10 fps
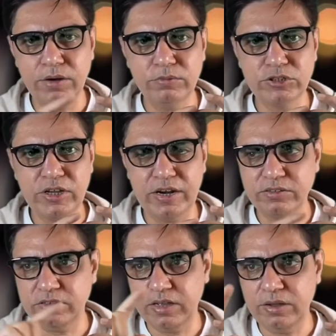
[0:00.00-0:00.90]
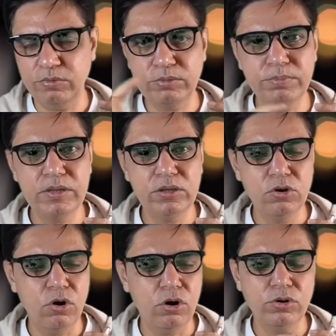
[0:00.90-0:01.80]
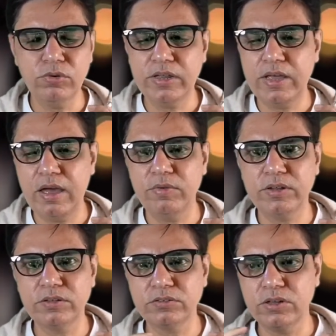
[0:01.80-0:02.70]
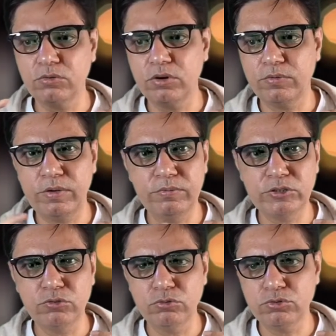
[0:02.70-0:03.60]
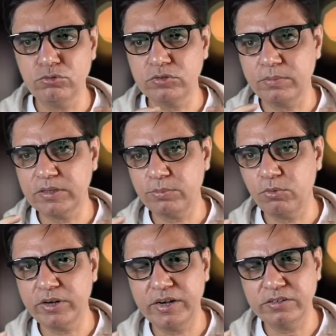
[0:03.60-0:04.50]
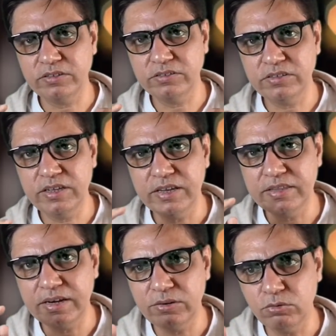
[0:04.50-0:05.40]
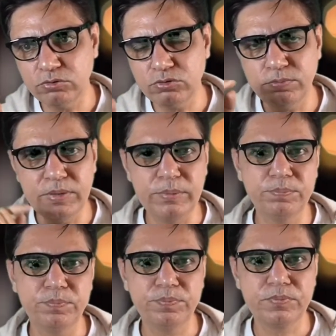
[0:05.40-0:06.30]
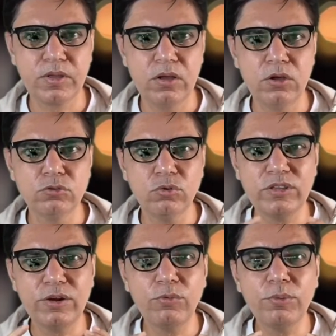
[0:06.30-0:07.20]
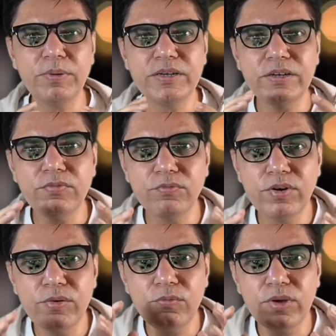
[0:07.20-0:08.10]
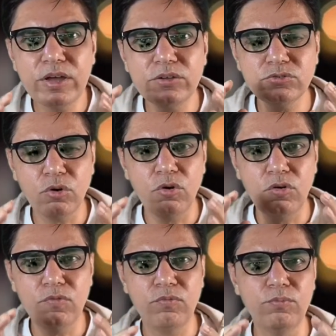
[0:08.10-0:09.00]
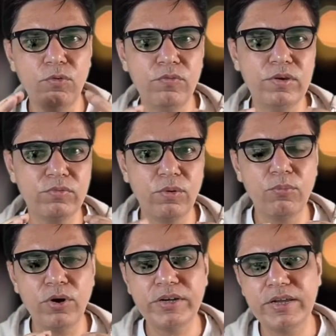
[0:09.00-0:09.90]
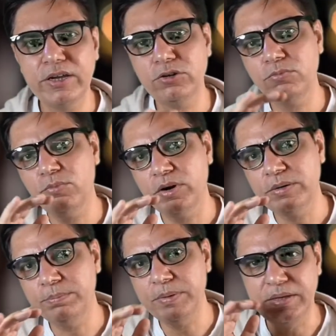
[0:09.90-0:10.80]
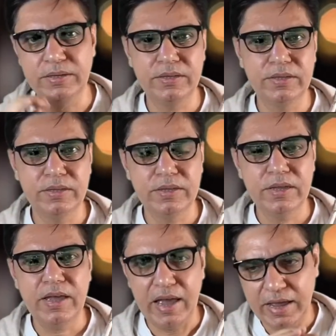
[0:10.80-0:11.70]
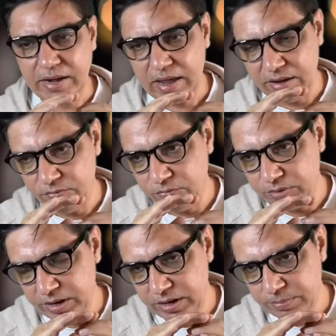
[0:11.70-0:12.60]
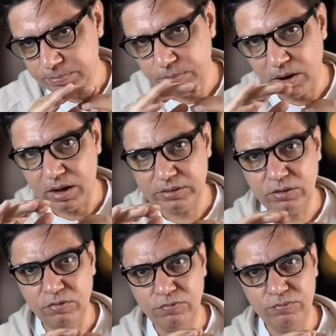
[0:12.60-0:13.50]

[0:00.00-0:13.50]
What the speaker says: which connects A with B, or you can have another circular way which goes to some other point, let's say C, and then goes to B. So there would be different ways of moving from point A to point B. And every path of,